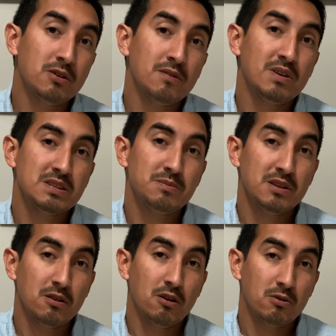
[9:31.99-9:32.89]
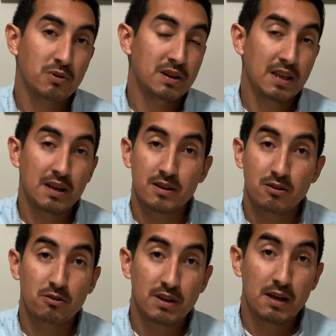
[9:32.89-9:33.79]
investment in the long run. It ain't gonna
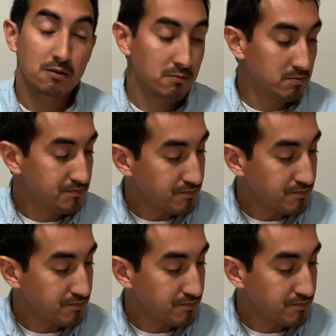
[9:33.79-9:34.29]
go down.